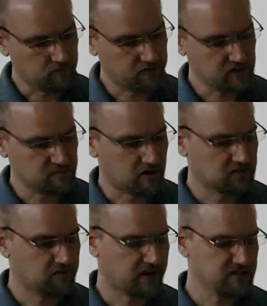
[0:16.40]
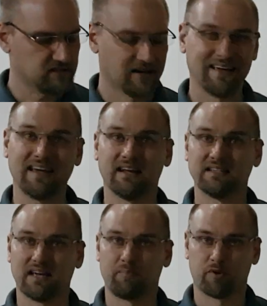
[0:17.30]
Very small device. It
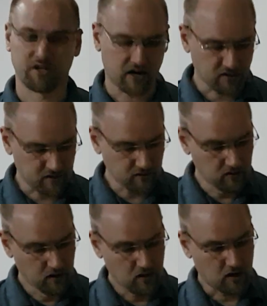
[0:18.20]
is a projector,